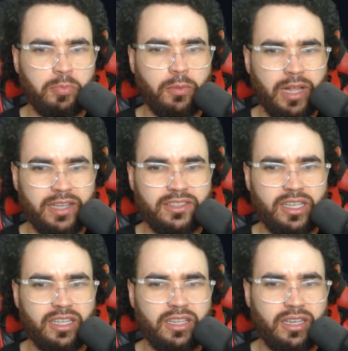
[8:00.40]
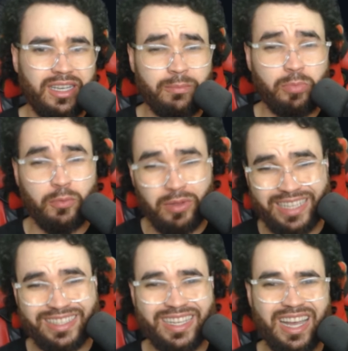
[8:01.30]
Perplexi
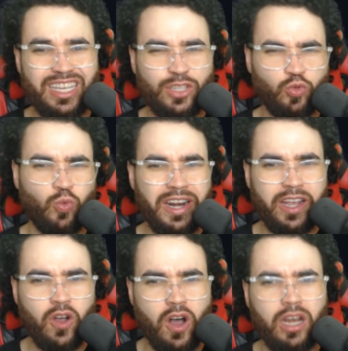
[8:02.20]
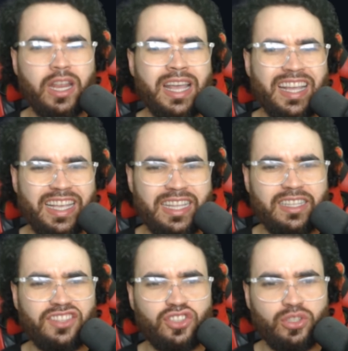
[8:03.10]
Perplexica is running on in
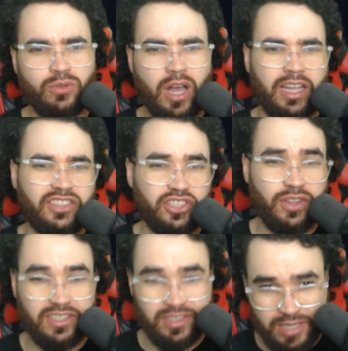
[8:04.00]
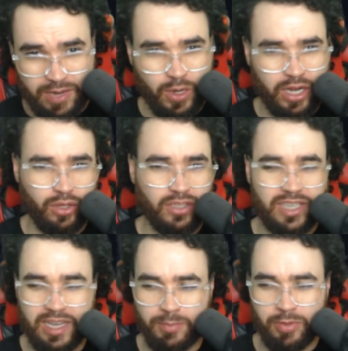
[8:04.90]
these two lines. So this is like what it looks
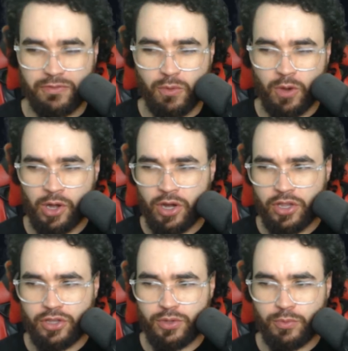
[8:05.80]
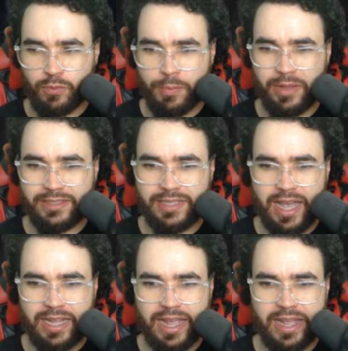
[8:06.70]
like before you replace
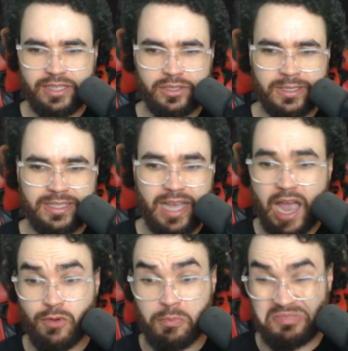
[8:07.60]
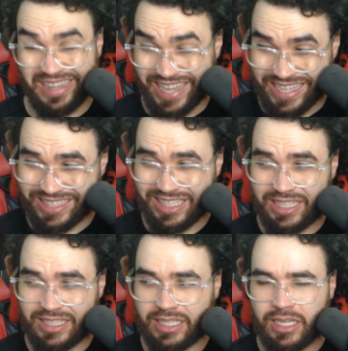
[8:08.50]
that. And you can see I replaced
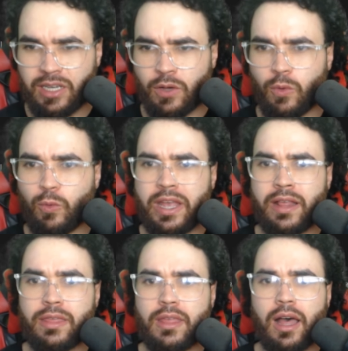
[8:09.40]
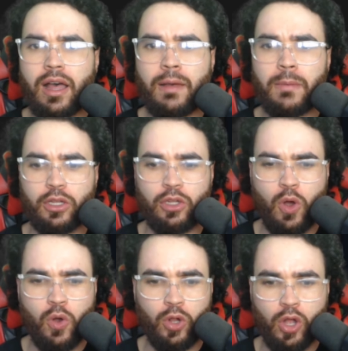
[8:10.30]
it with um,
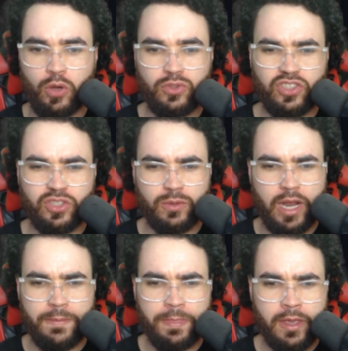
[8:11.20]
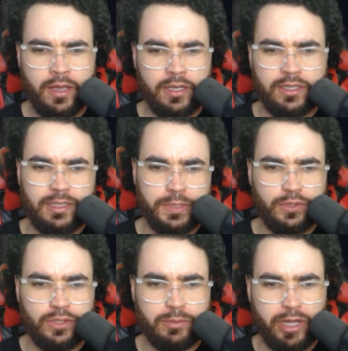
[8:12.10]
localhost, right? So I'm just
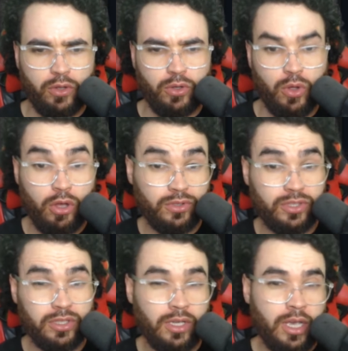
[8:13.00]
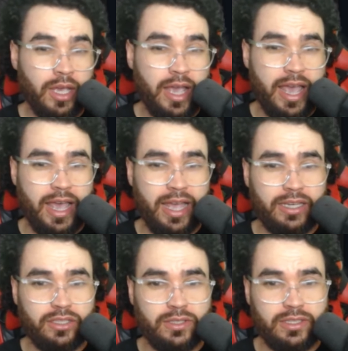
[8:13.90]
using my localhost.
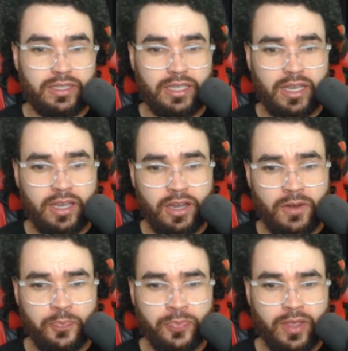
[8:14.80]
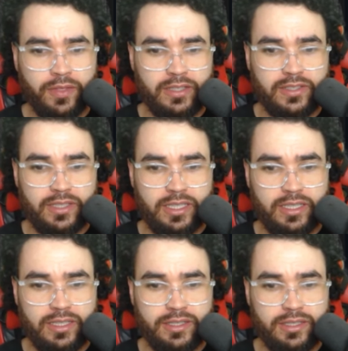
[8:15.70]
And you can see here, this
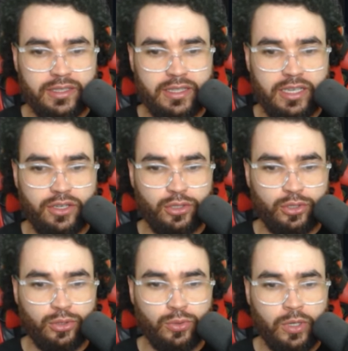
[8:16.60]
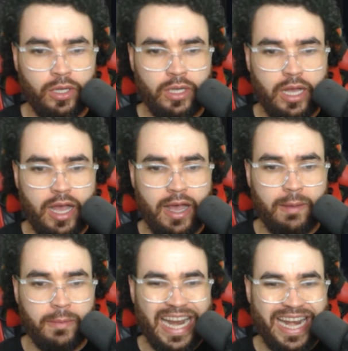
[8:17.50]
is the new
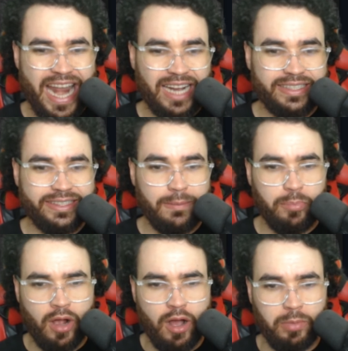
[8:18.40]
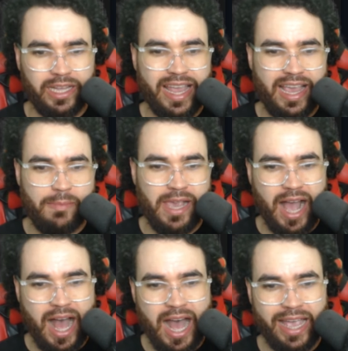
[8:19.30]
um, next public
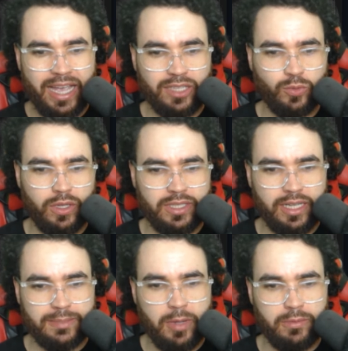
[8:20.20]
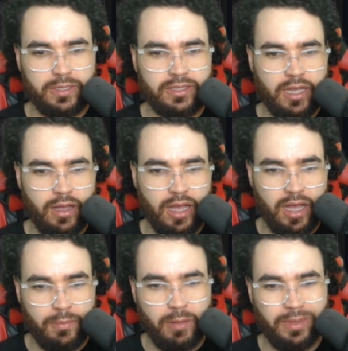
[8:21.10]
API, as well as next public,
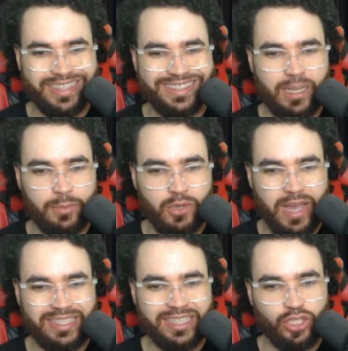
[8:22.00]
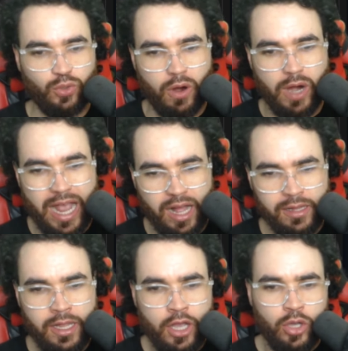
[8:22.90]
uh, public WS
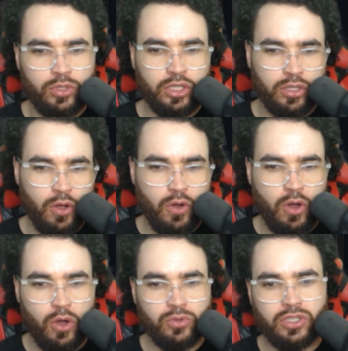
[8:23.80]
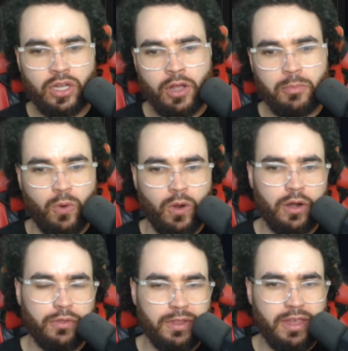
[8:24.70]
URL, which is localhost
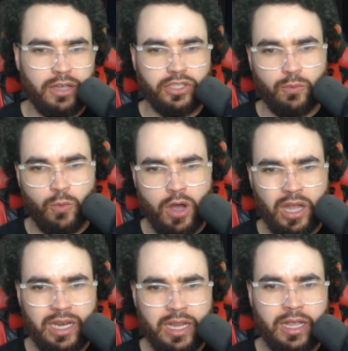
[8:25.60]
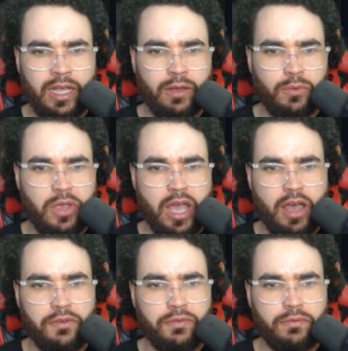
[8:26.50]
port 3001. We
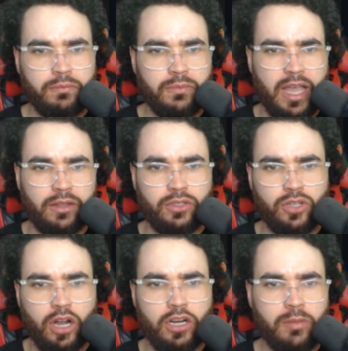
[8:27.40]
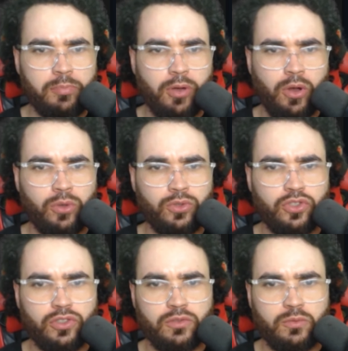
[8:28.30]
have, yeah, the Docker
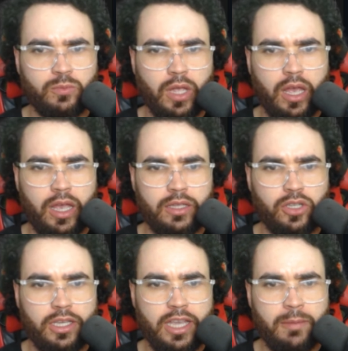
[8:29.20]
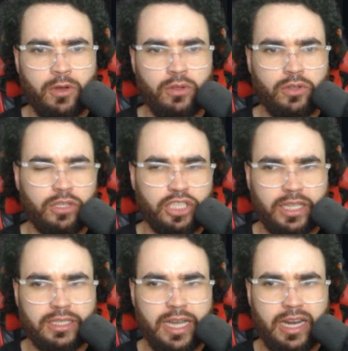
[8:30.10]
compose uh, .yaml. You can
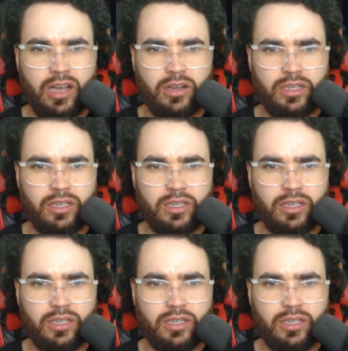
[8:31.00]
check that out.